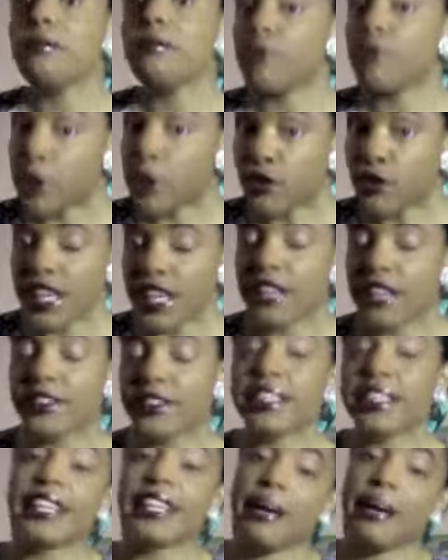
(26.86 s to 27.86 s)
new videos
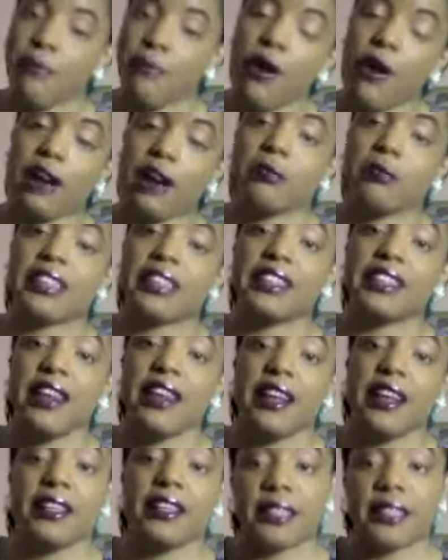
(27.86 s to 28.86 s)
like I promised.
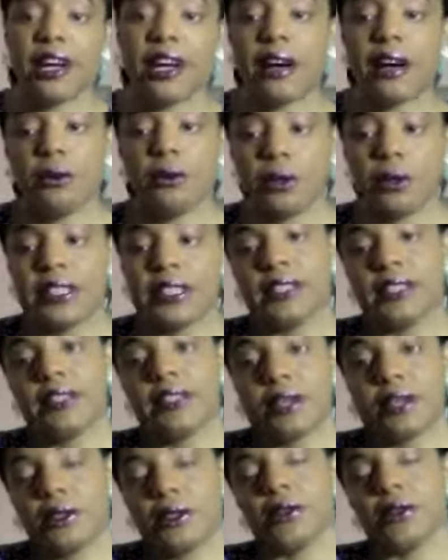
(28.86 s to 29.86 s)
So I was,
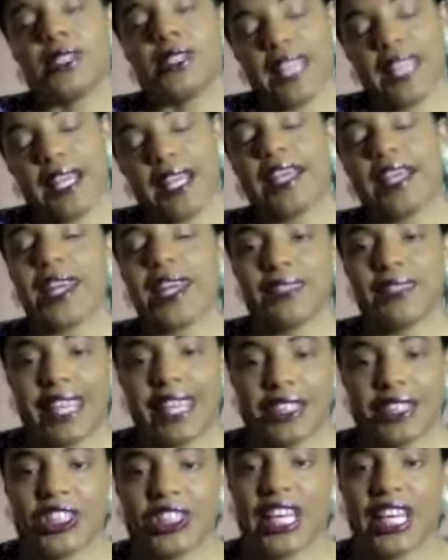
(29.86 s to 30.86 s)
taking care of
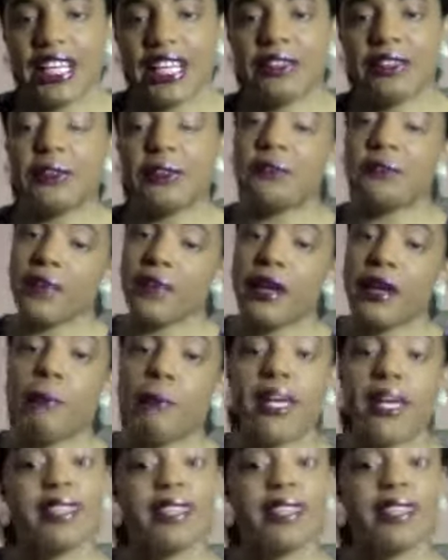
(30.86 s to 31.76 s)
that channel. But